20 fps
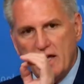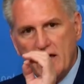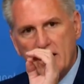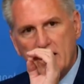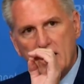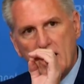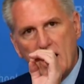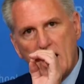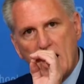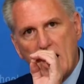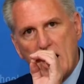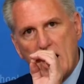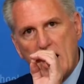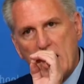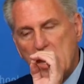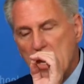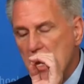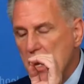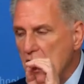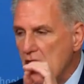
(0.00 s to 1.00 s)
And
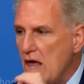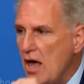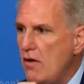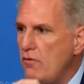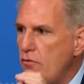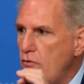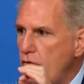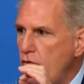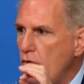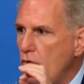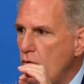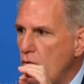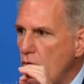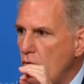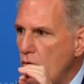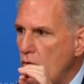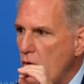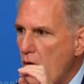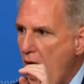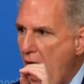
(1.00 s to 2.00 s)
I love
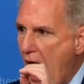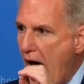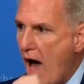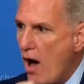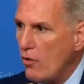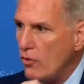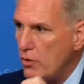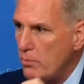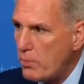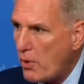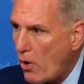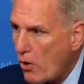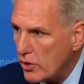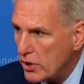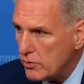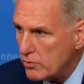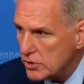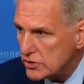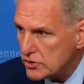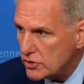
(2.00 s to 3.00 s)
how the
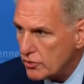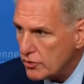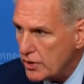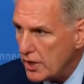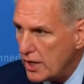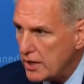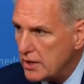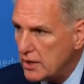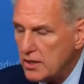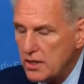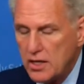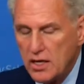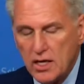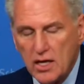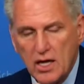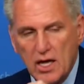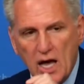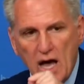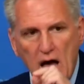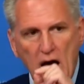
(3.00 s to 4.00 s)
party was created.
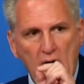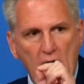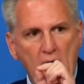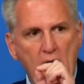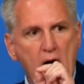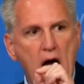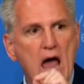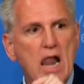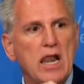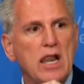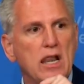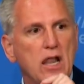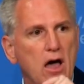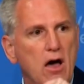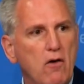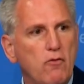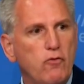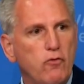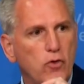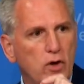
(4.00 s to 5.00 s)
I
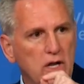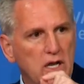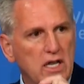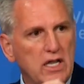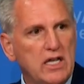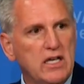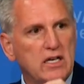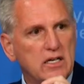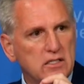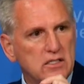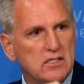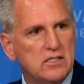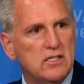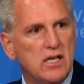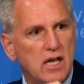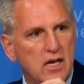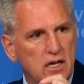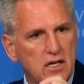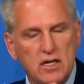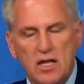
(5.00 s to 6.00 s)
love what Lincoln
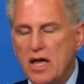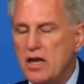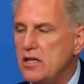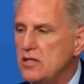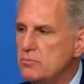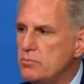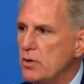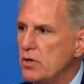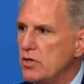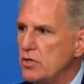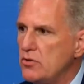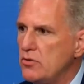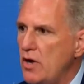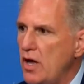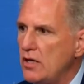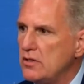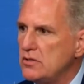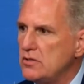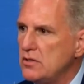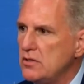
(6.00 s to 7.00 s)
said at Gettysburg
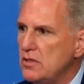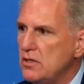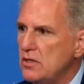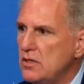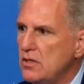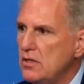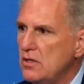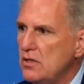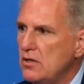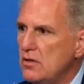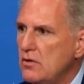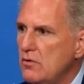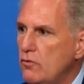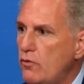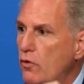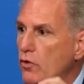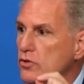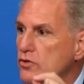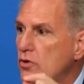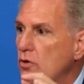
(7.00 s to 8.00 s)
Address.
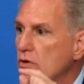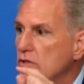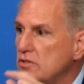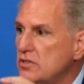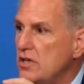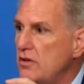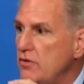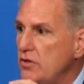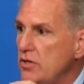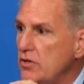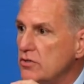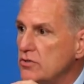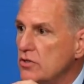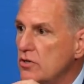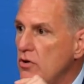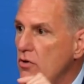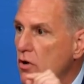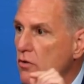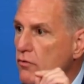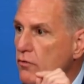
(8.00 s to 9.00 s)
Four score and seven years
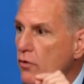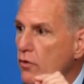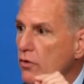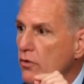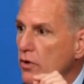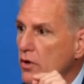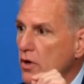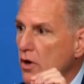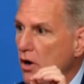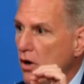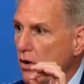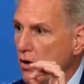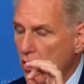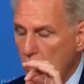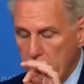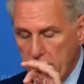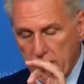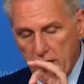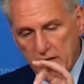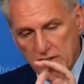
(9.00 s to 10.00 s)
ago,
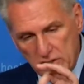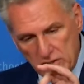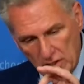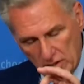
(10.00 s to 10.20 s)
on